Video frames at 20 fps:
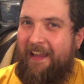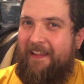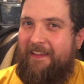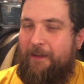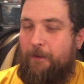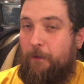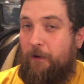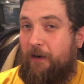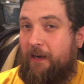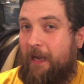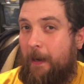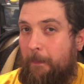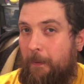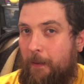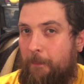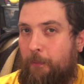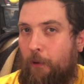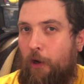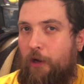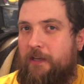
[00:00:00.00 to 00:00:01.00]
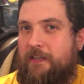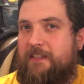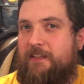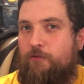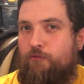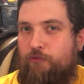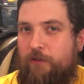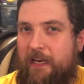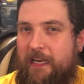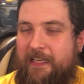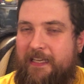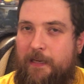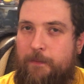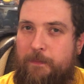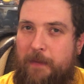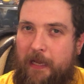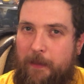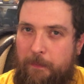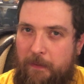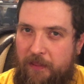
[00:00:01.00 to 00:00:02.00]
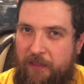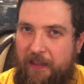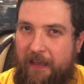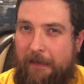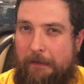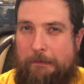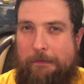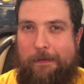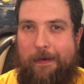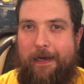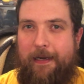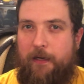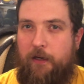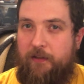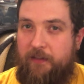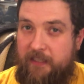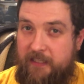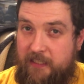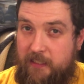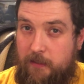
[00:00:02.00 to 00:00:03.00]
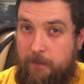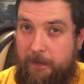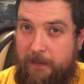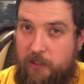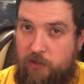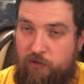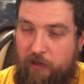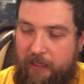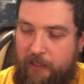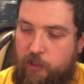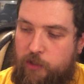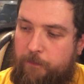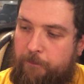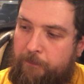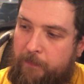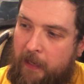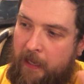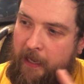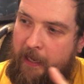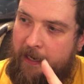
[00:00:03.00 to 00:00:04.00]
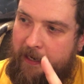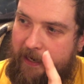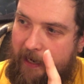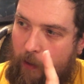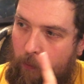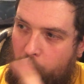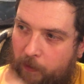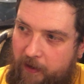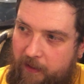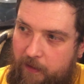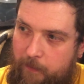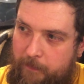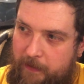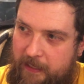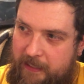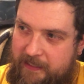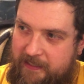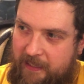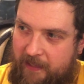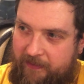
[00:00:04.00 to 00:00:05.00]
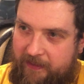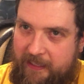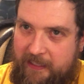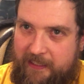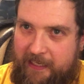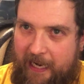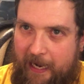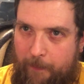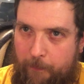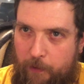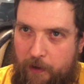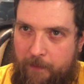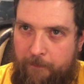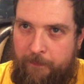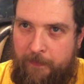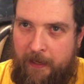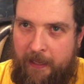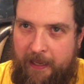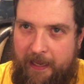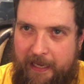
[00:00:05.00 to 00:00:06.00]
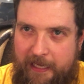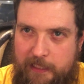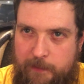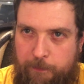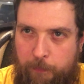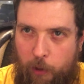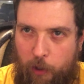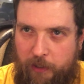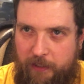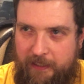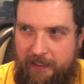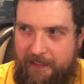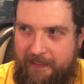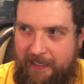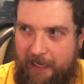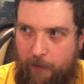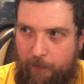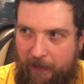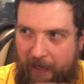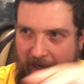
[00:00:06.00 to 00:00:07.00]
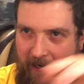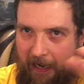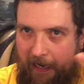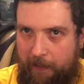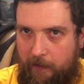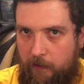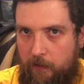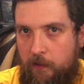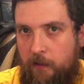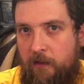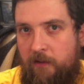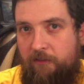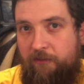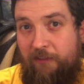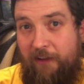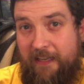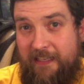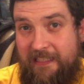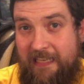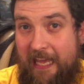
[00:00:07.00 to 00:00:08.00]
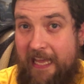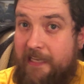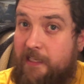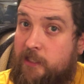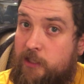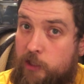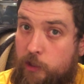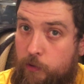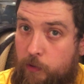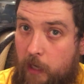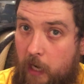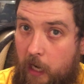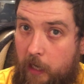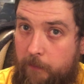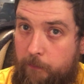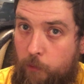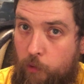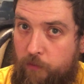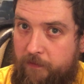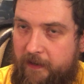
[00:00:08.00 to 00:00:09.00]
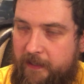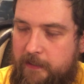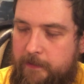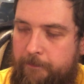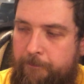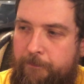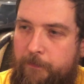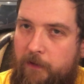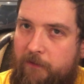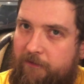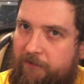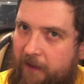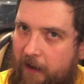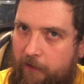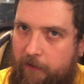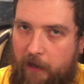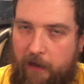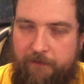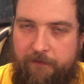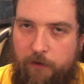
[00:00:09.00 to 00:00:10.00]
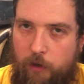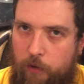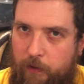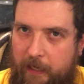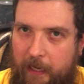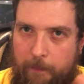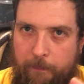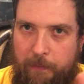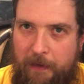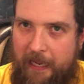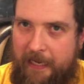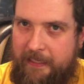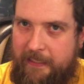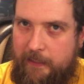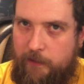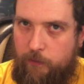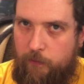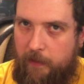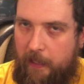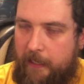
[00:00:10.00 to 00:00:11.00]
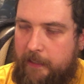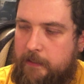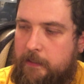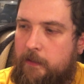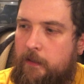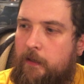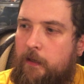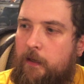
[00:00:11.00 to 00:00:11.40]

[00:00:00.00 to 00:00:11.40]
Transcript: there were a couple of points that really did make me think, oh, hang on, this is a bit strange. Now, one of them is that this camera is pointed down at an angle. Fixed lens, you can't move it. Fair enough, okay, plenty do that.